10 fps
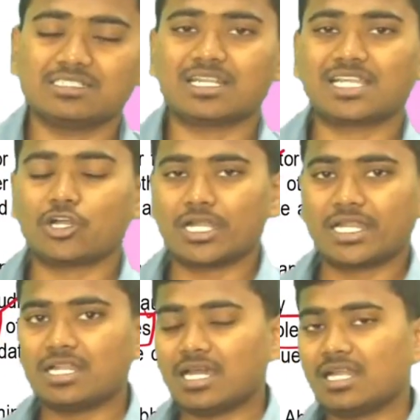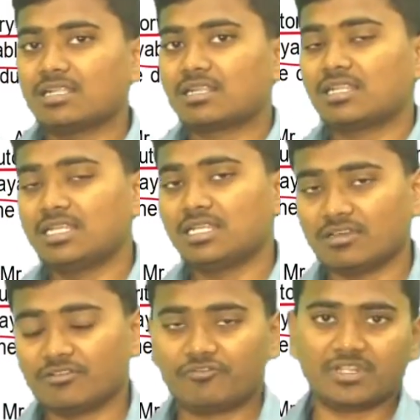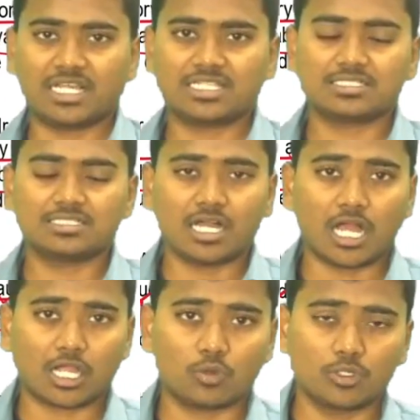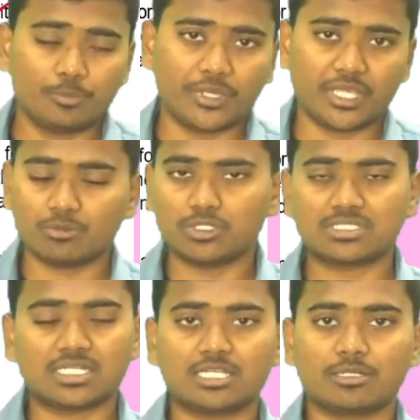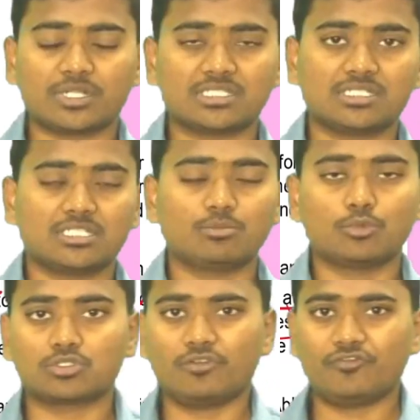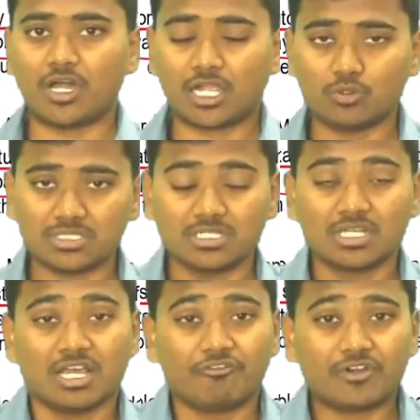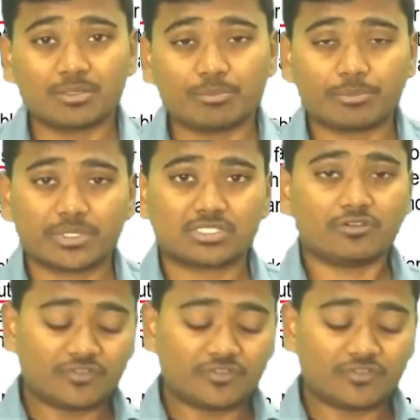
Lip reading: recorded and refinanced account payables that are present in the books of accounts for the purpose of